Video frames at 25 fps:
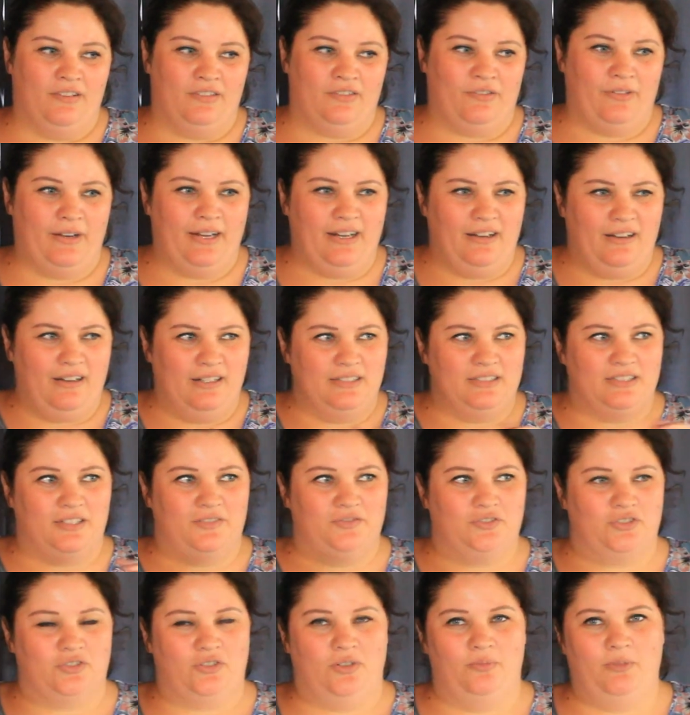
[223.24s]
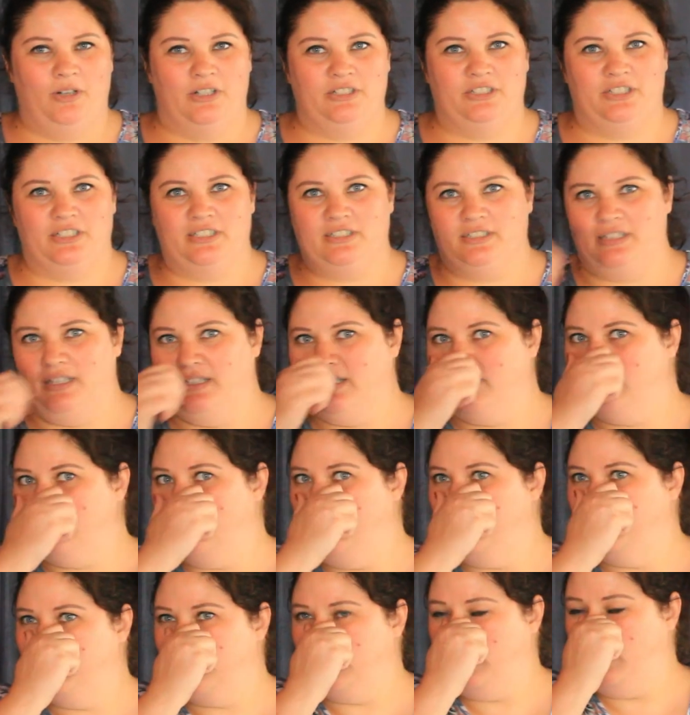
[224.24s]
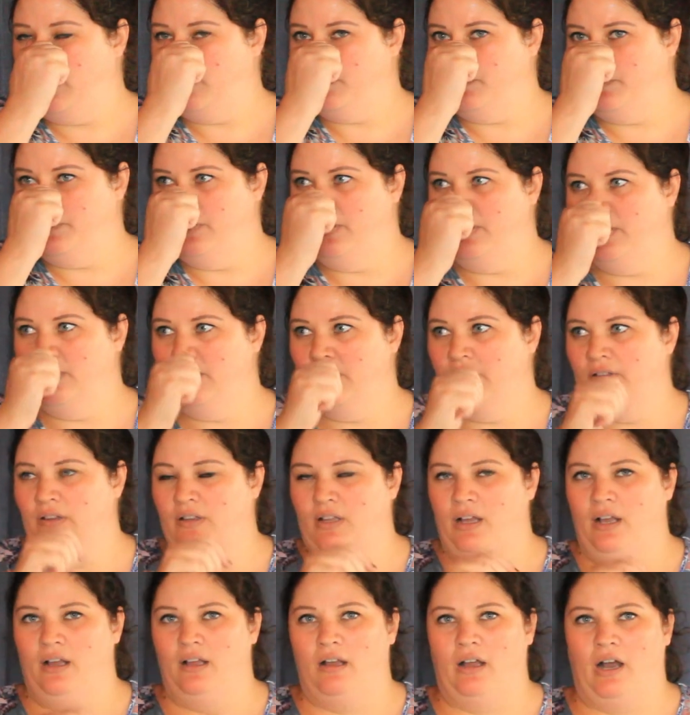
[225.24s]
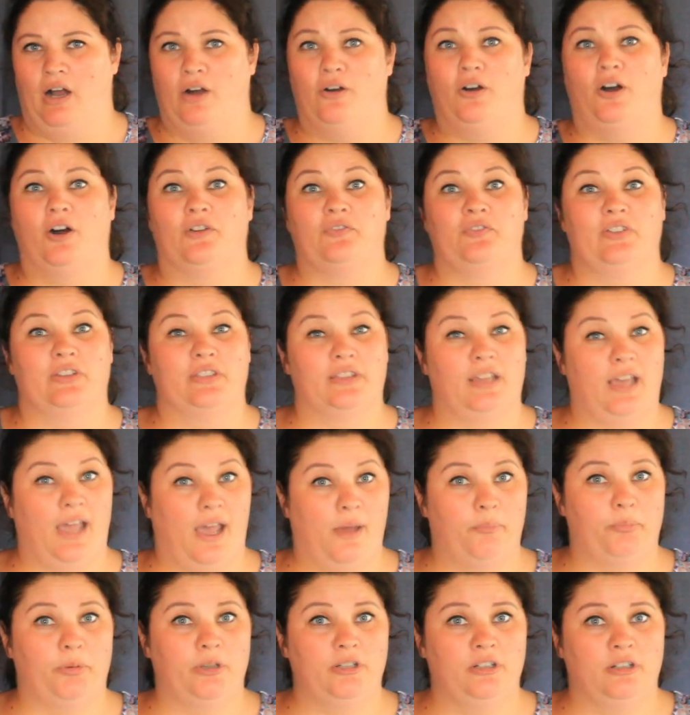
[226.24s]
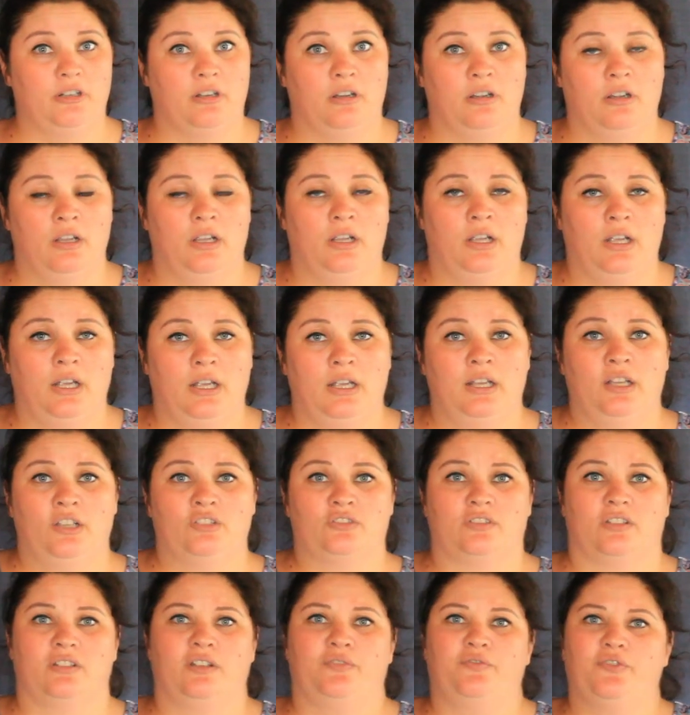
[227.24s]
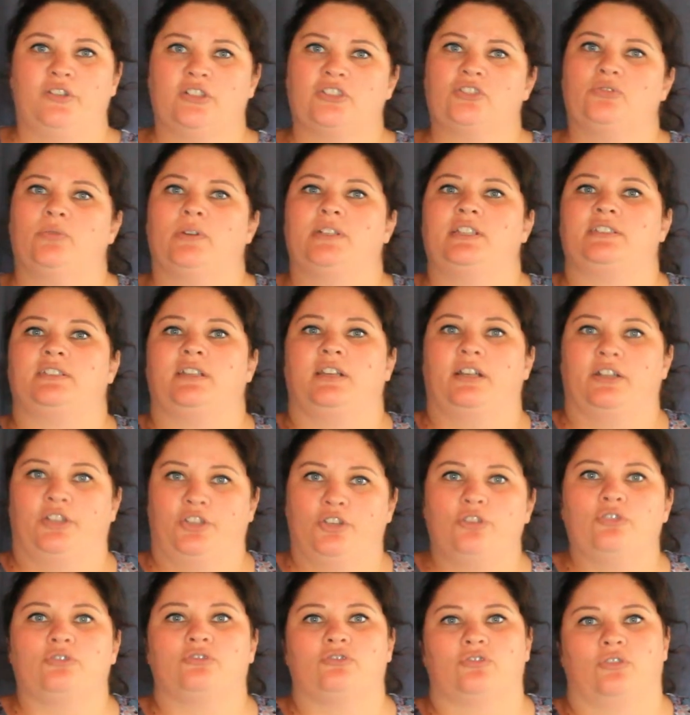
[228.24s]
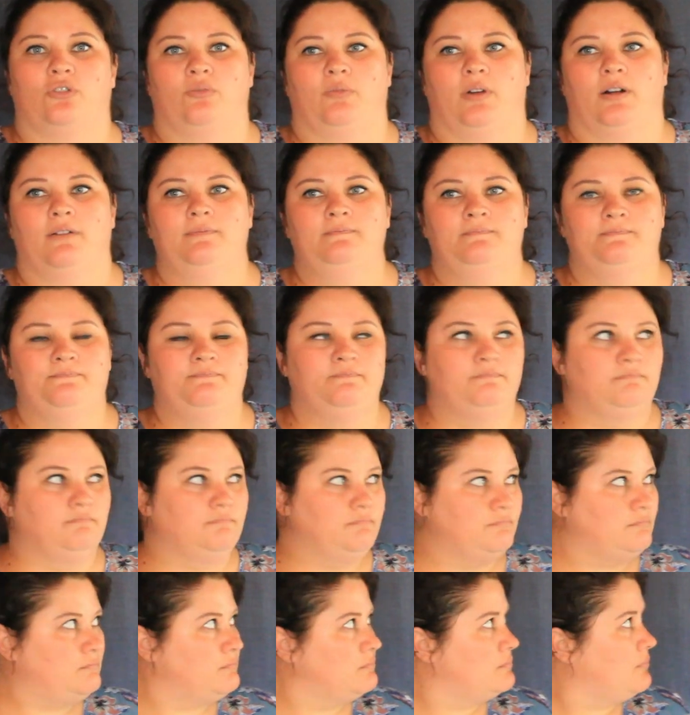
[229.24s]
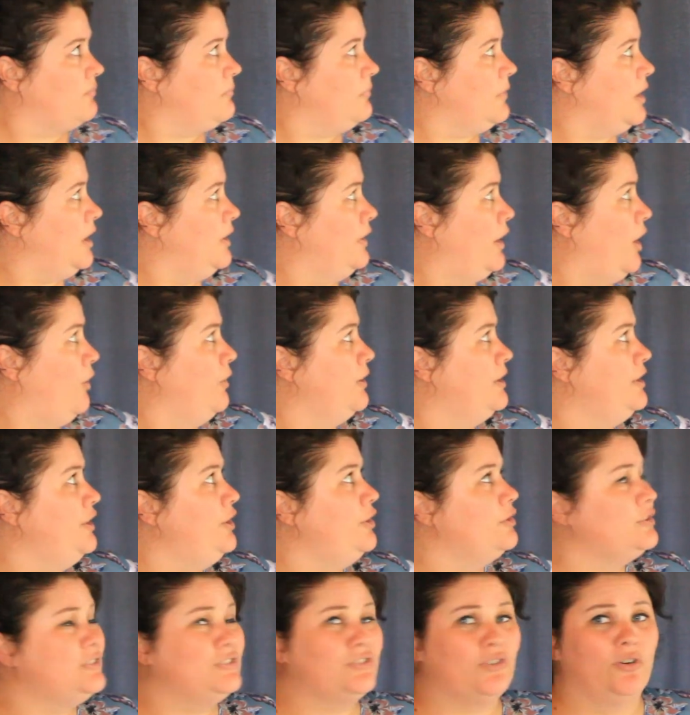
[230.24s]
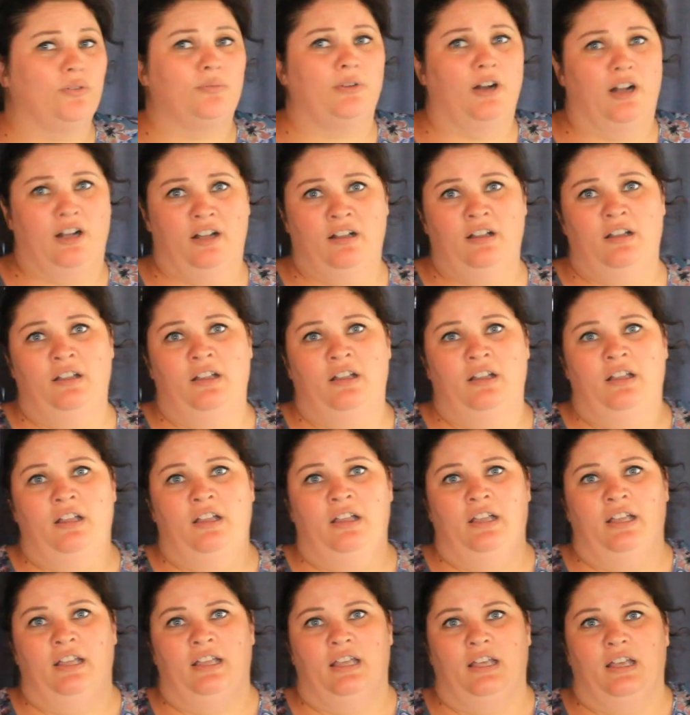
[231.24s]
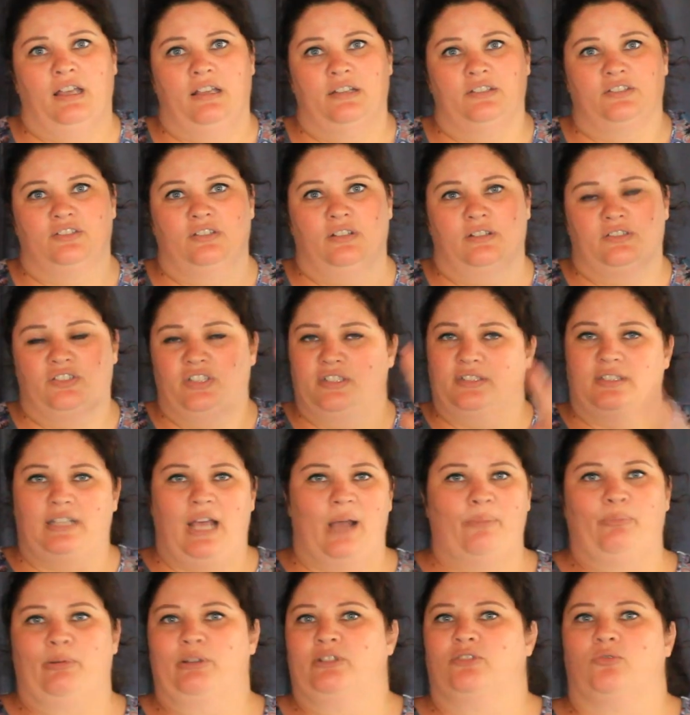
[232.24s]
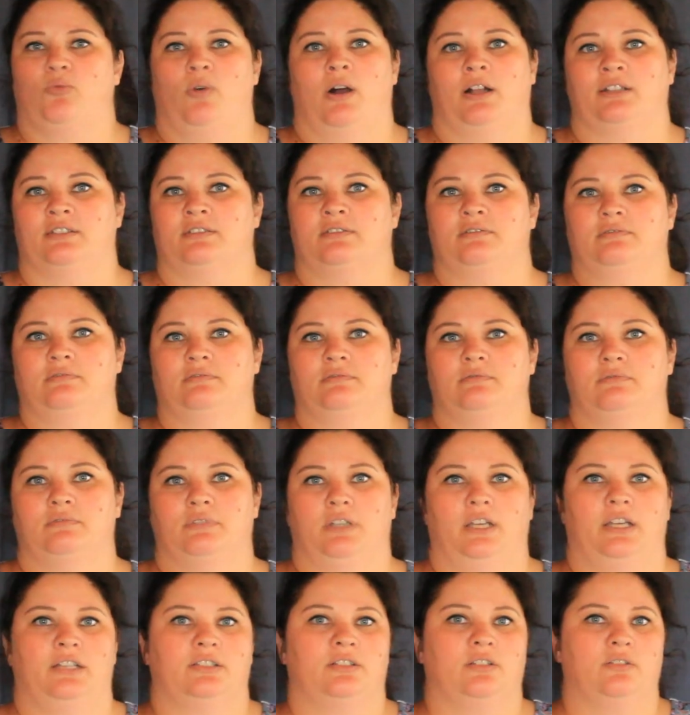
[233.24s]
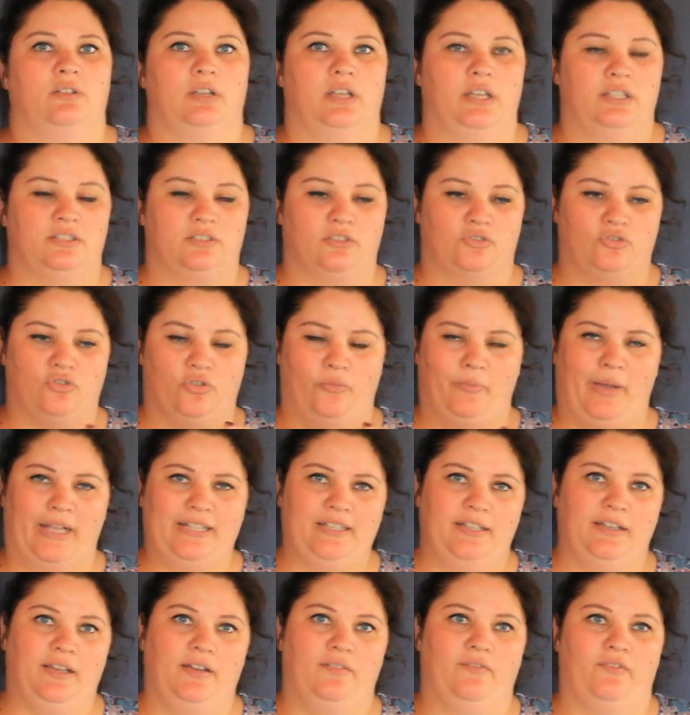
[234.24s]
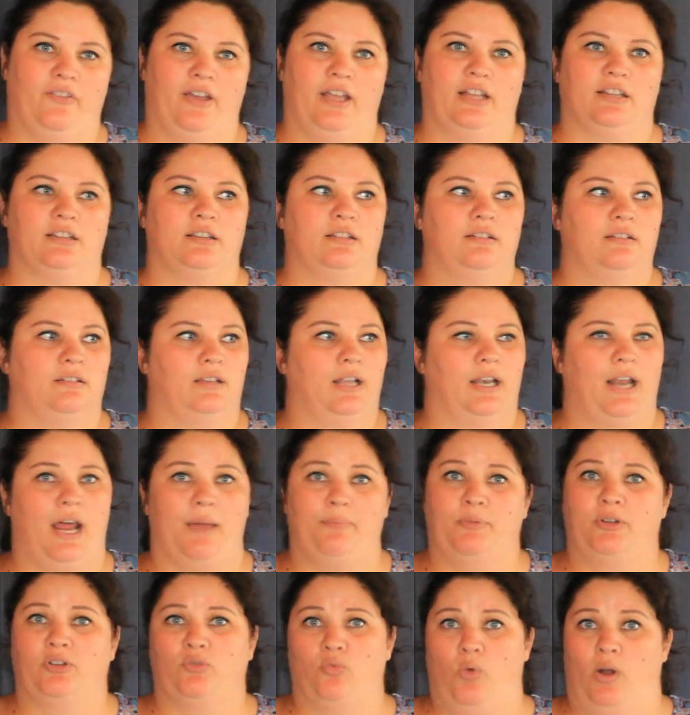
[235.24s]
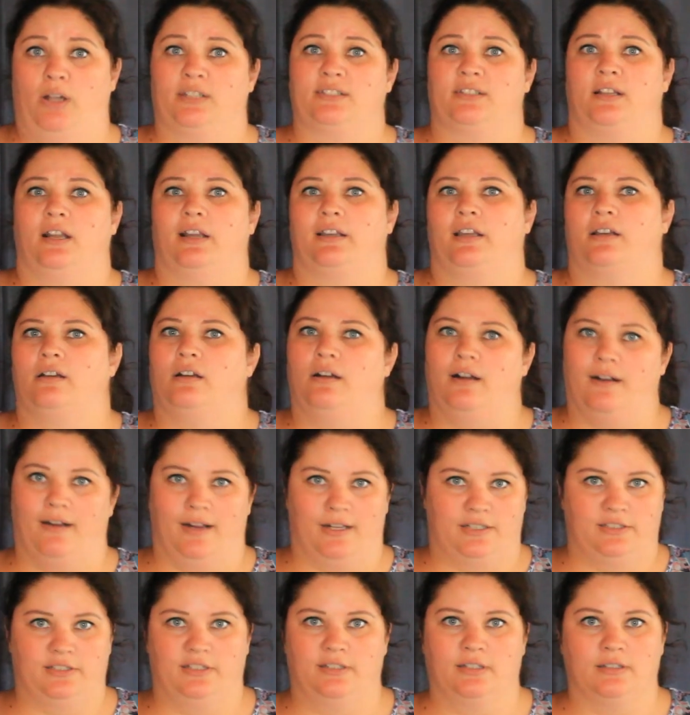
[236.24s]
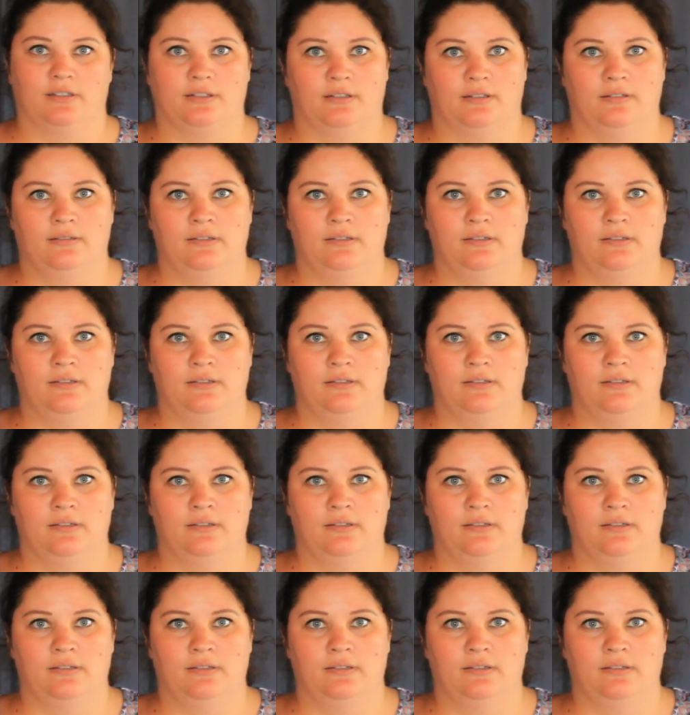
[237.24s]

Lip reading: three kinds of trauma just in terms of how often they happen. So the first one is acute trauma. Now acute trauma just happens once. It's a traumatic event that happened once, like a car accident.